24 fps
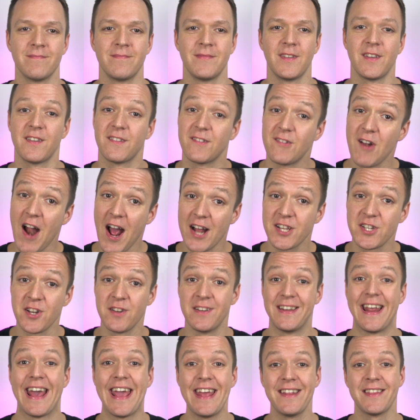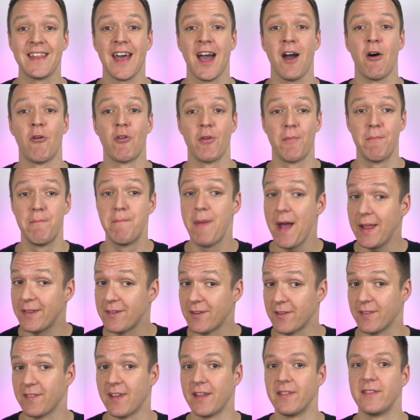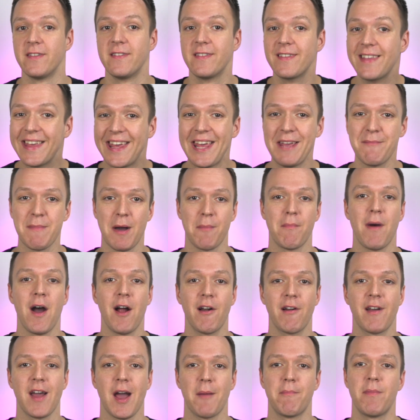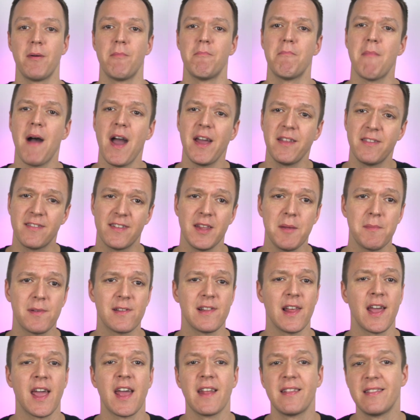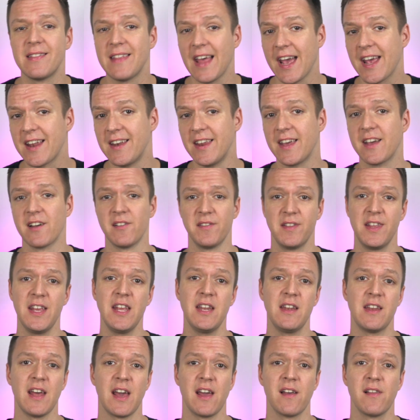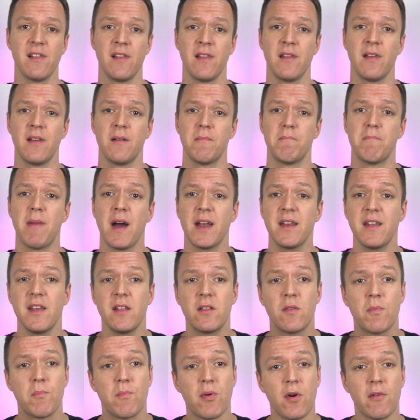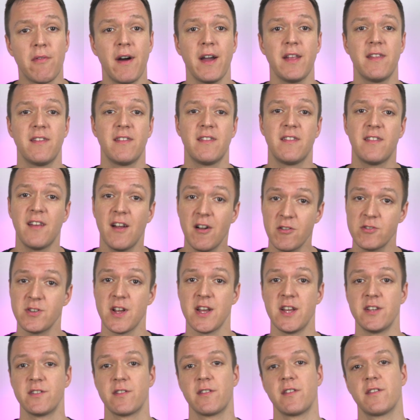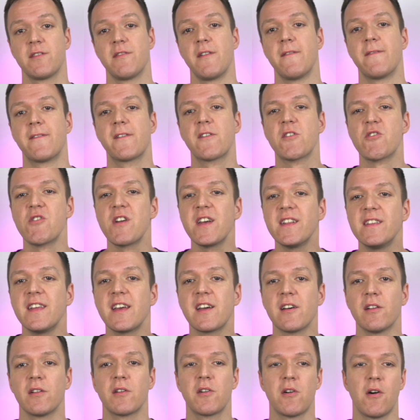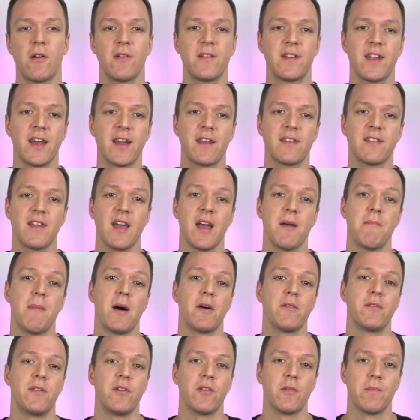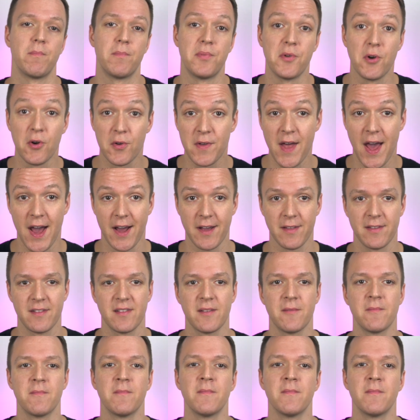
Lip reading: Structured data, or better said schema markup, might seem like a technical detail, but it provides search engines with critical context about your products.